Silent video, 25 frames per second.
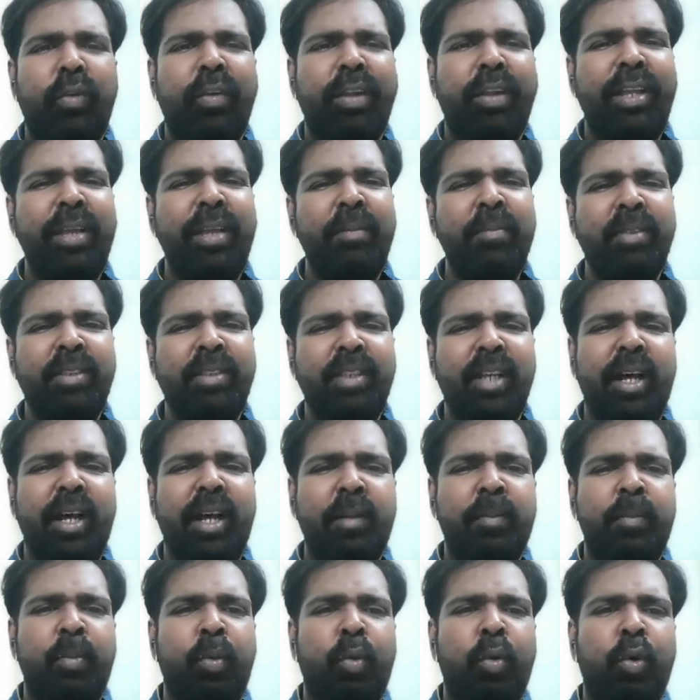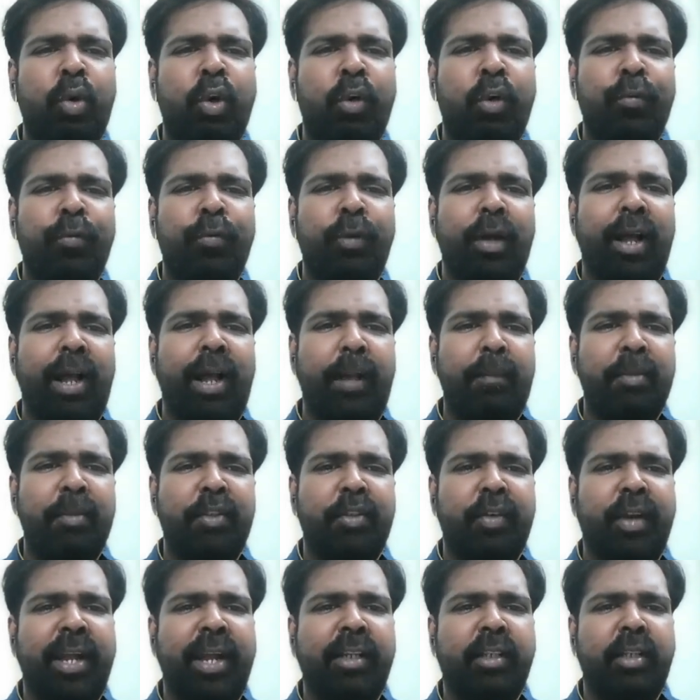dreams are more of
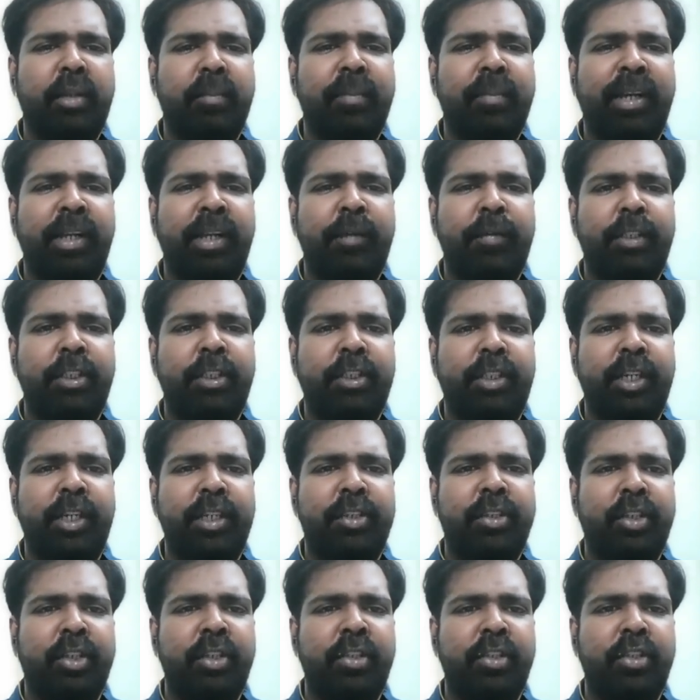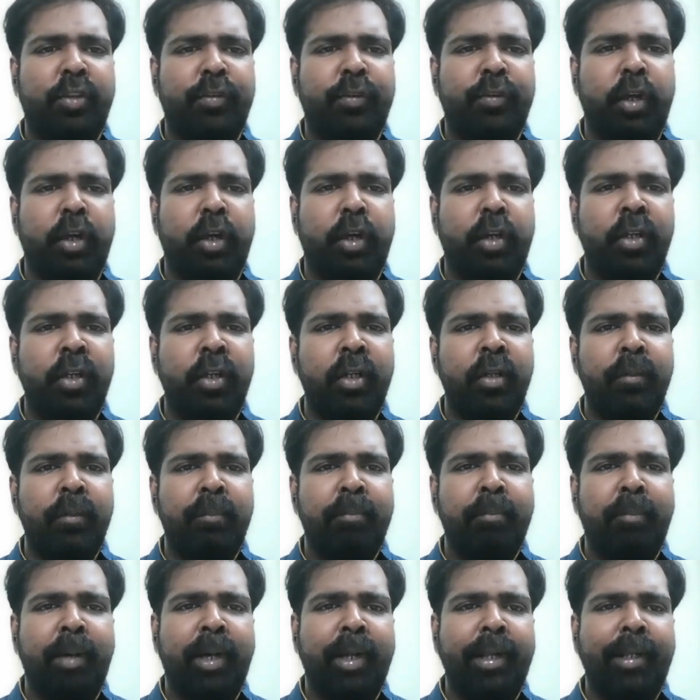abstract manifestations of our
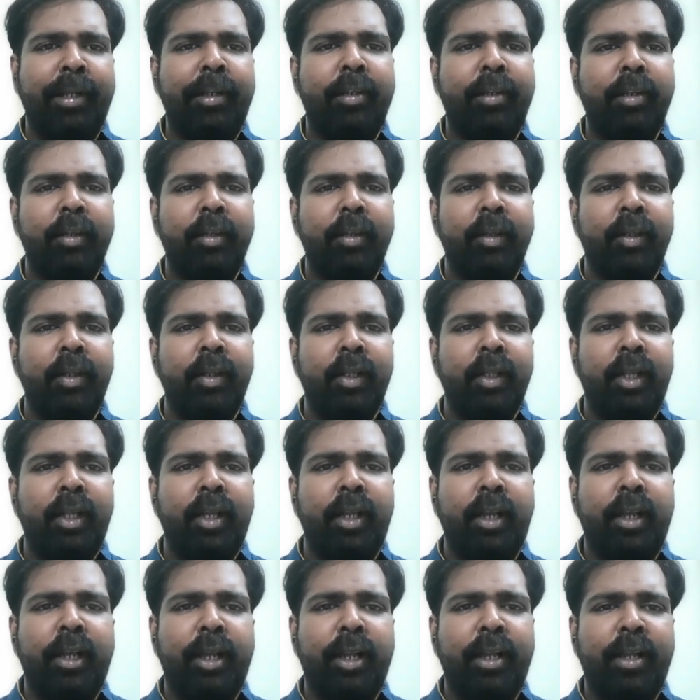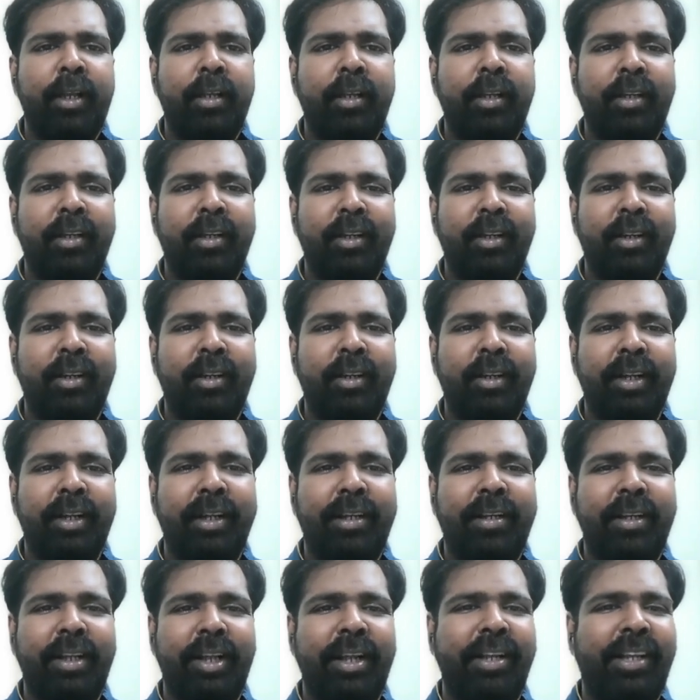mind, and uh,
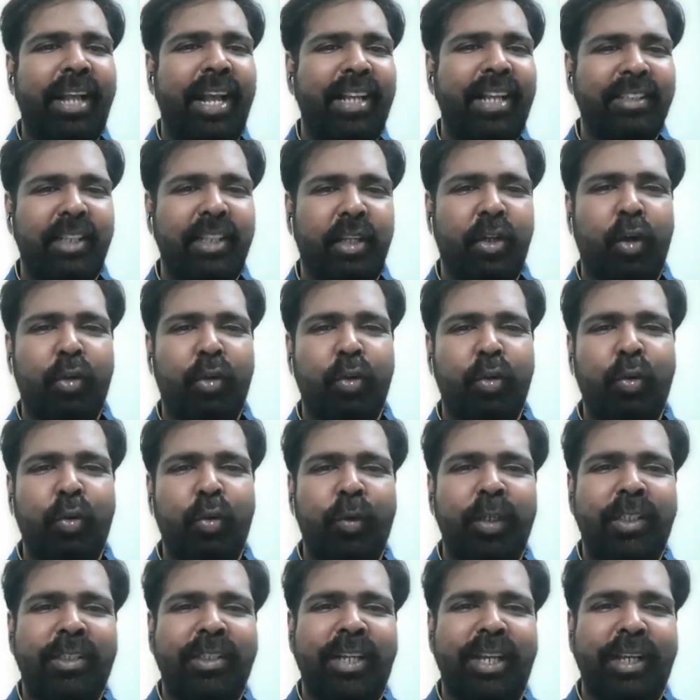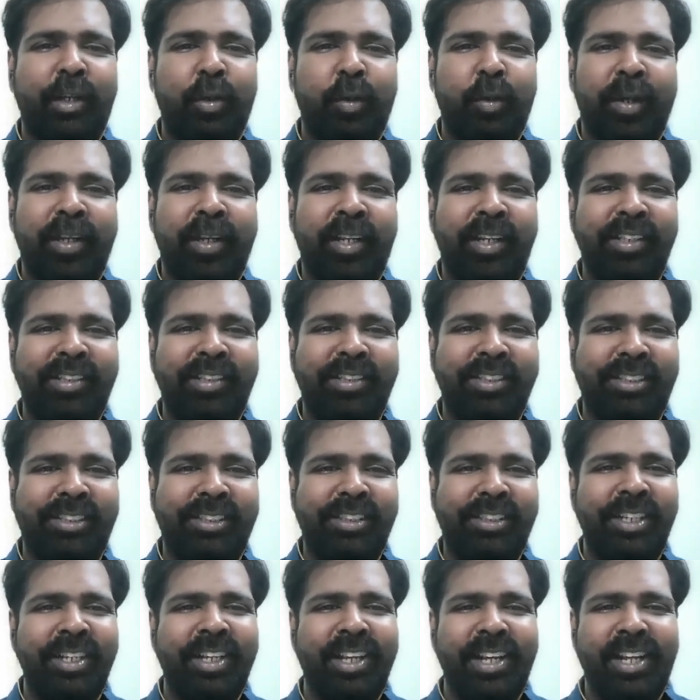it it has a lot to do with
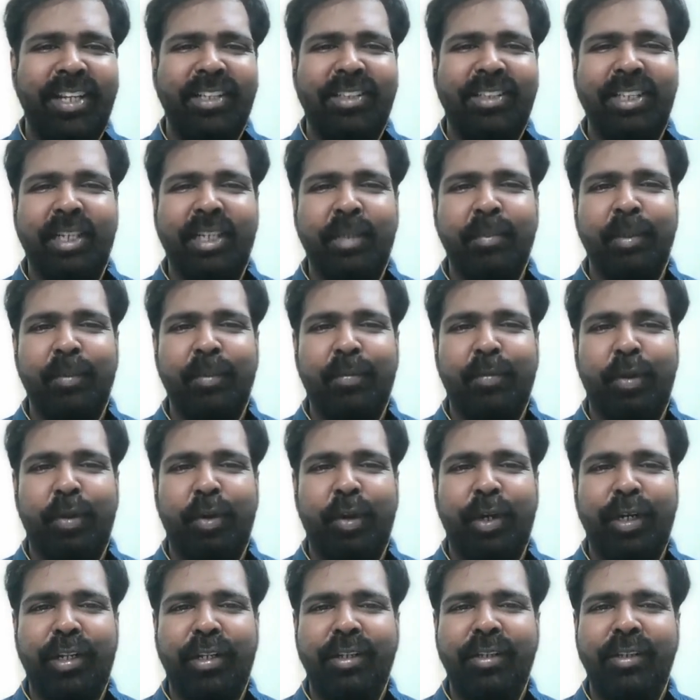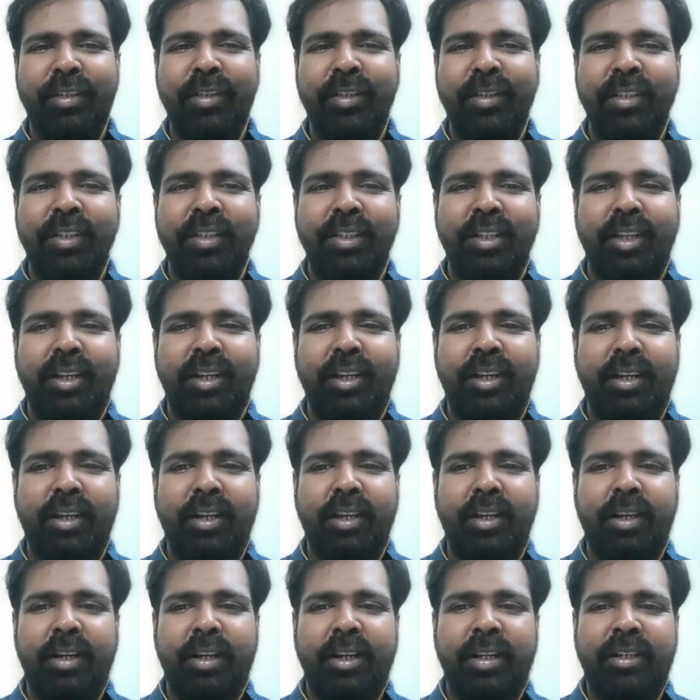psychoanalysis and Sigmund Freud.
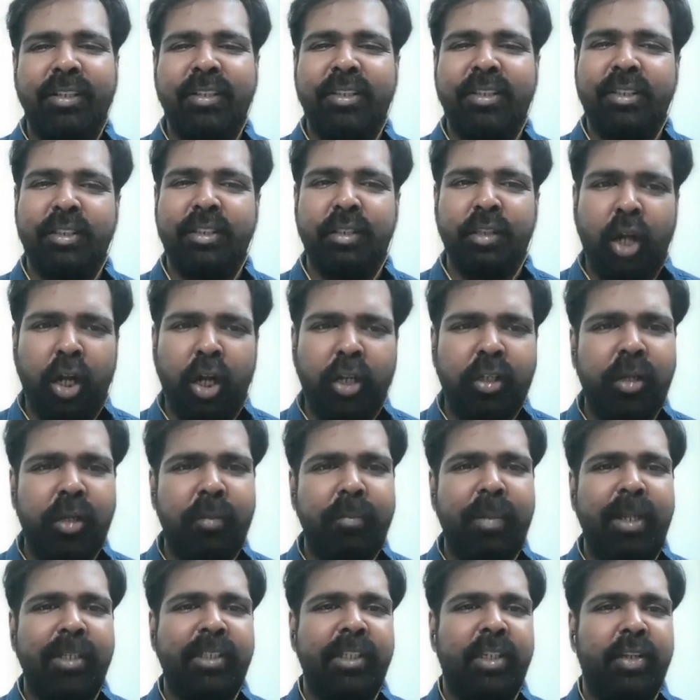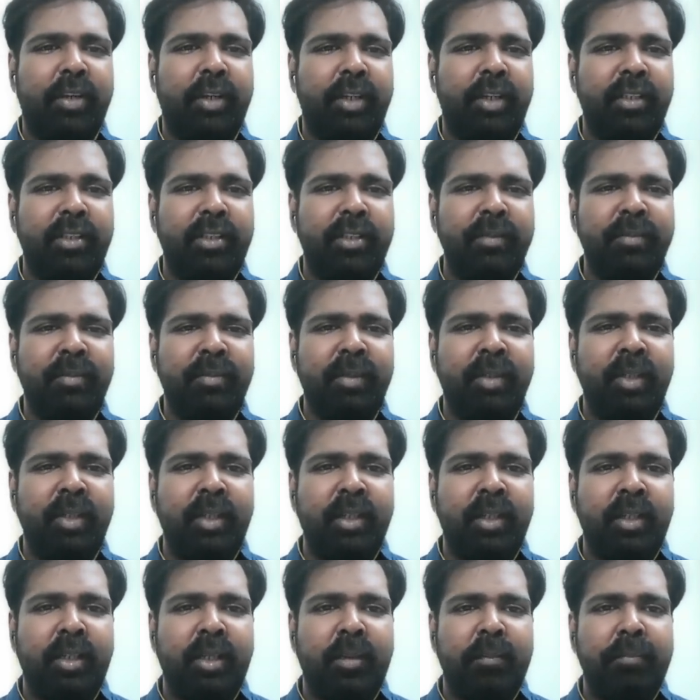Uh, it is not magic realism,
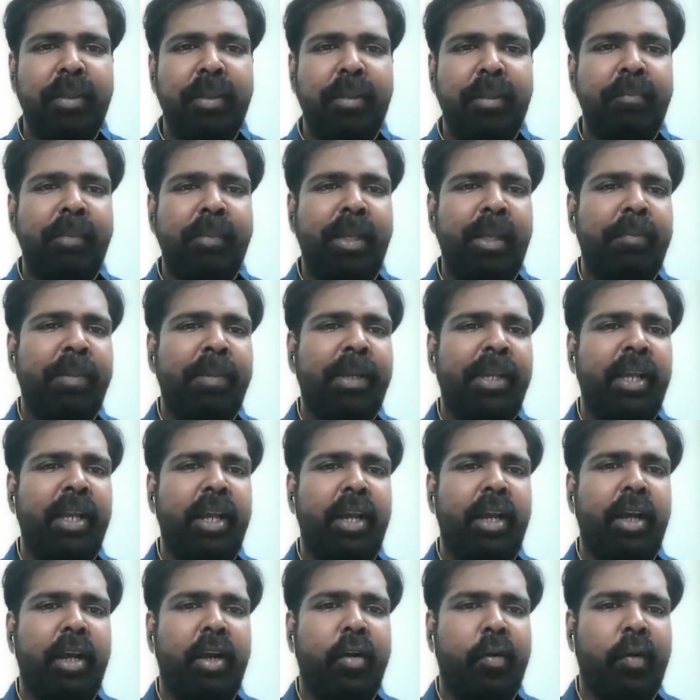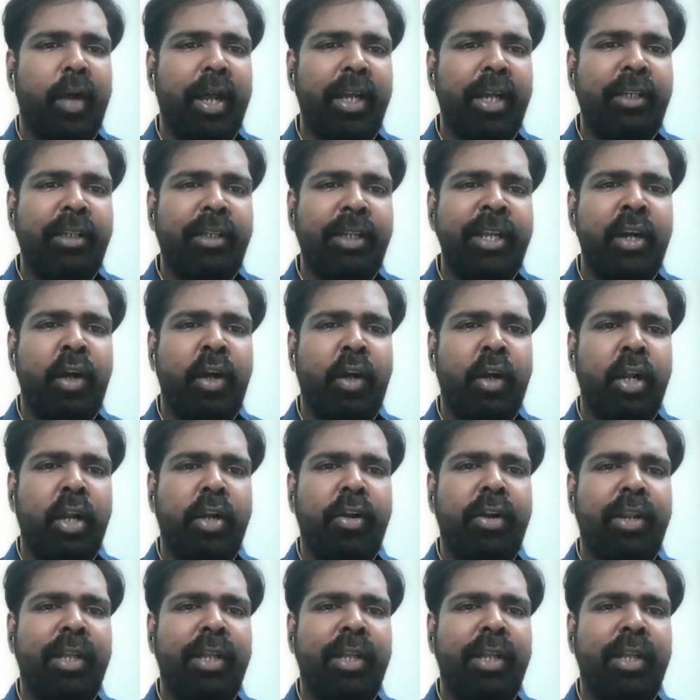but maybe a writing on a